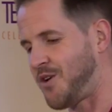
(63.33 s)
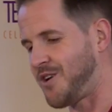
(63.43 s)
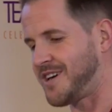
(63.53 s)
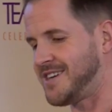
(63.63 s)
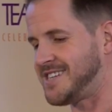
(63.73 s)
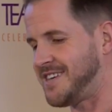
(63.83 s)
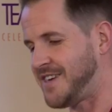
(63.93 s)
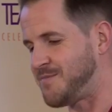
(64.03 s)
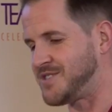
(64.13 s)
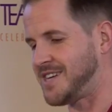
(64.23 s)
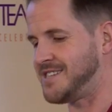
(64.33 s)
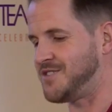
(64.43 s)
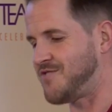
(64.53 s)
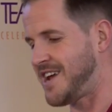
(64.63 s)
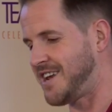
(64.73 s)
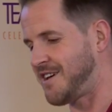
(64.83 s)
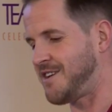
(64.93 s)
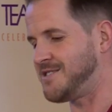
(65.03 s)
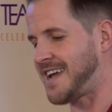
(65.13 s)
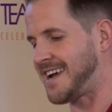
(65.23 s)
blogger, T V presenter, radio
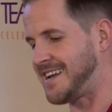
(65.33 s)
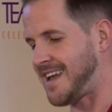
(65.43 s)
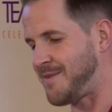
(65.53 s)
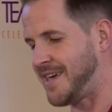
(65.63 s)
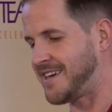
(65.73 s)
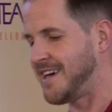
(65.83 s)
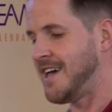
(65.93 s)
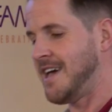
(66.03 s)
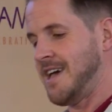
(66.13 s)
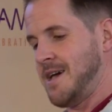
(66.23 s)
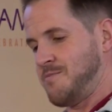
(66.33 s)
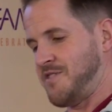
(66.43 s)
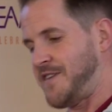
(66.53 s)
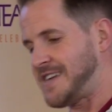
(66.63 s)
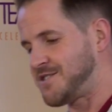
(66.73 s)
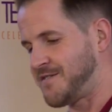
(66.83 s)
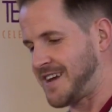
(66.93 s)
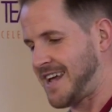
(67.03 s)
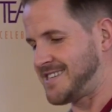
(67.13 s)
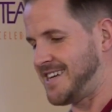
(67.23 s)
host, academic, Professor of
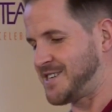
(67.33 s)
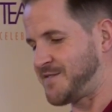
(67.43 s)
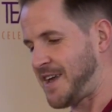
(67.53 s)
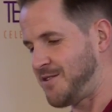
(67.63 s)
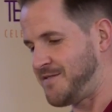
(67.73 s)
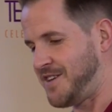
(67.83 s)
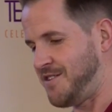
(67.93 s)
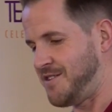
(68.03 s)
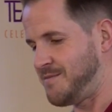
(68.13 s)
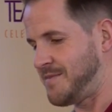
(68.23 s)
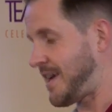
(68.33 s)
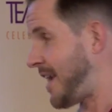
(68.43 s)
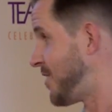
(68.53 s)
Classics, Fellow of Newnham.